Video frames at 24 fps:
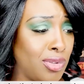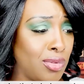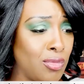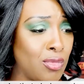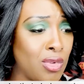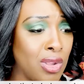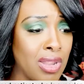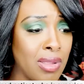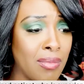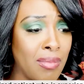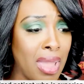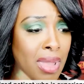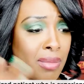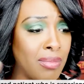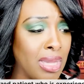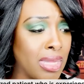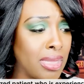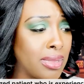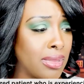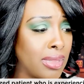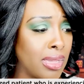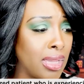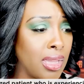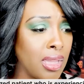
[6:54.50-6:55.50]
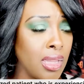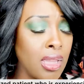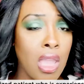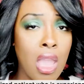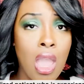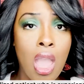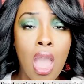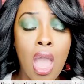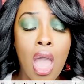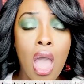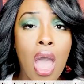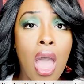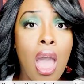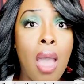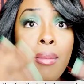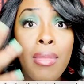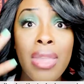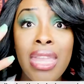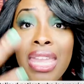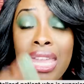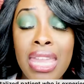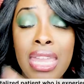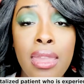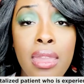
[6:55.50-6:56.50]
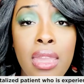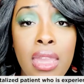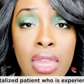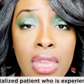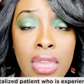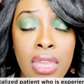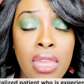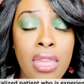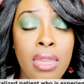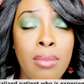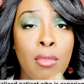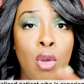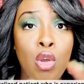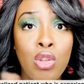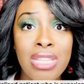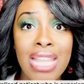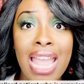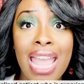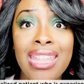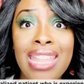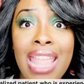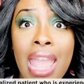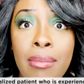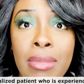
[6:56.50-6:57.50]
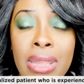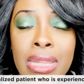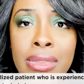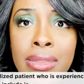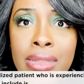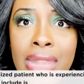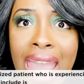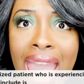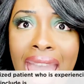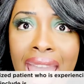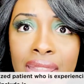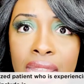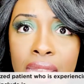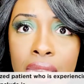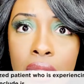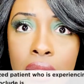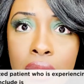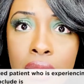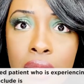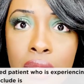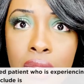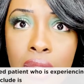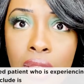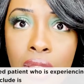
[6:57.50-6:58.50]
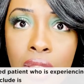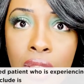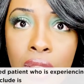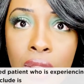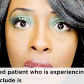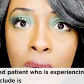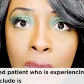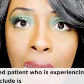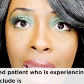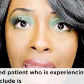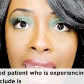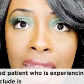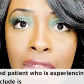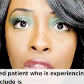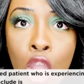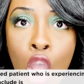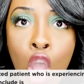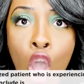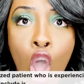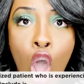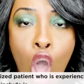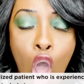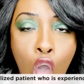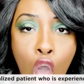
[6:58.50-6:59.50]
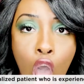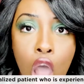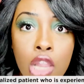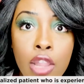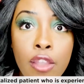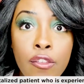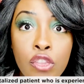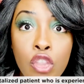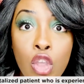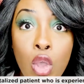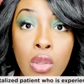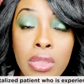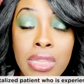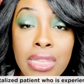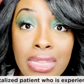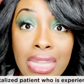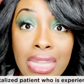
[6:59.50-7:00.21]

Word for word: what am I missing? Um, he, hemodynamic status, right? All of those